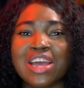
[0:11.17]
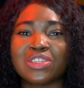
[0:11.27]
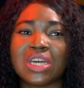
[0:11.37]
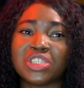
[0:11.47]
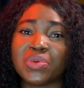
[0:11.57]

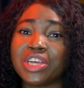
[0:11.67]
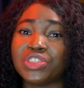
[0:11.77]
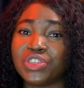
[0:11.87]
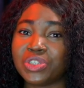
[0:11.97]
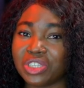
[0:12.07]
so I just wanted
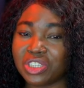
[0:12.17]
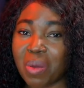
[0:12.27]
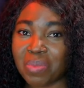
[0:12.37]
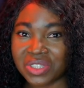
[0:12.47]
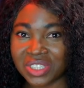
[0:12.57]
to use this
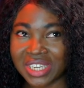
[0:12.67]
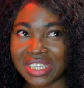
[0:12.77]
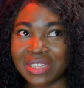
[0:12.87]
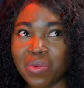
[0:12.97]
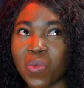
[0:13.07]

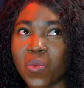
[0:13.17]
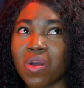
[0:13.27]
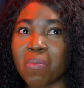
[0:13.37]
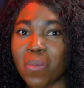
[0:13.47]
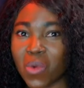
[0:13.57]
opportunity
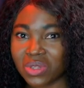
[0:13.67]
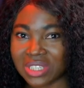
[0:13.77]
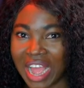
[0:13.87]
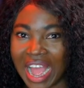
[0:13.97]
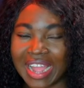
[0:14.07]
one more
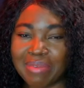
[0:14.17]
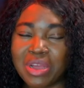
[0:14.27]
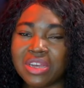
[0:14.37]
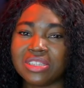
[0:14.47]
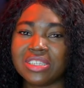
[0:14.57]
time
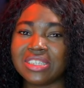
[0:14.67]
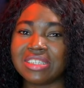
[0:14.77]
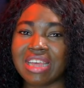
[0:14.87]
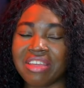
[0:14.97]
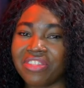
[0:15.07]
to
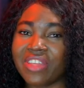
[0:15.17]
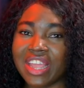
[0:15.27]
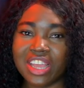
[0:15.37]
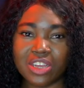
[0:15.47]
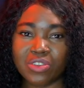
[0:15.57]
just say
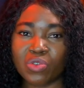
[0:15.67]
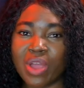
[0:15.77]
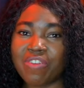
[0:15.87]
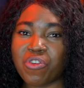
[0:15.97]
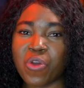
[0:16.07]
thank you to
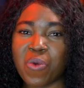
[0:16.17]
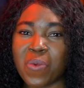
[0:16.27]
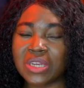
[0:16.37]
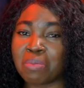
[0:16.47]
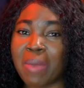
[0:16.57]
everyone who
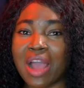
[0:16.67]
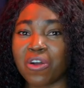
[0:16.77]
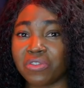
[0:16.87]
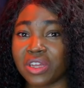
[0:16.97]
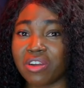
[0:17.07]
was part
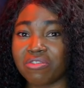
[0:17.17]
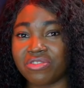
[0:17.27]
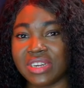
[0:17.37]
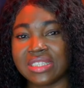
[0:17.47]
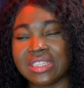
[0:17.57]
of the
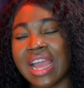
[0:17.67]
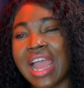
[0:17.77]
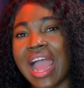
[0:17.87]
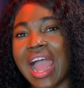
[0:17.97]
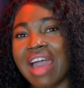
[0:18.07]
conference,
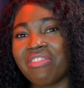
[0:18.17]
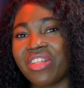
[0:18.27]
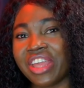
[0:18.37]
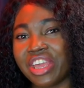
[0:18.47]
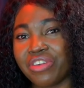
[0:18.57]
and
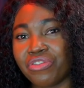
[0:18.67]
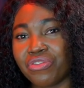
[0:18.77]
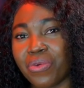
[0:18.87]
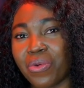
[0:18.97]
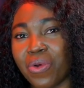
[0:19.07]
thank you
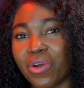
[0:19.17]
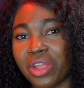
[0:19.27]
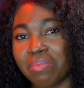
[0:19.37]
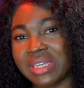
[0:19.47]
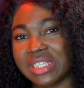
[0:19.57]
for all
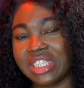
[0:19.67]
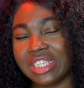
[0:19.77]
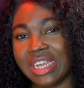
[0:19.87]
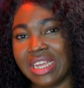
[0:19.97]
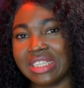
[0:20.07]
your
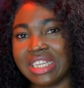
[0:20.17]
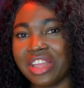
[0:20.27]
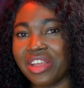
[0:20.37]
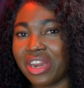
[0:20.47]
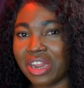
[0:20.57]
messages
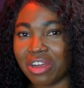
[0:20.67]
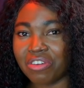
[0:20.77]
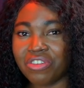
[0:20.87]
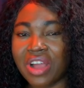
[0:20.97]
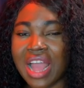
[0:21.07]
and your love.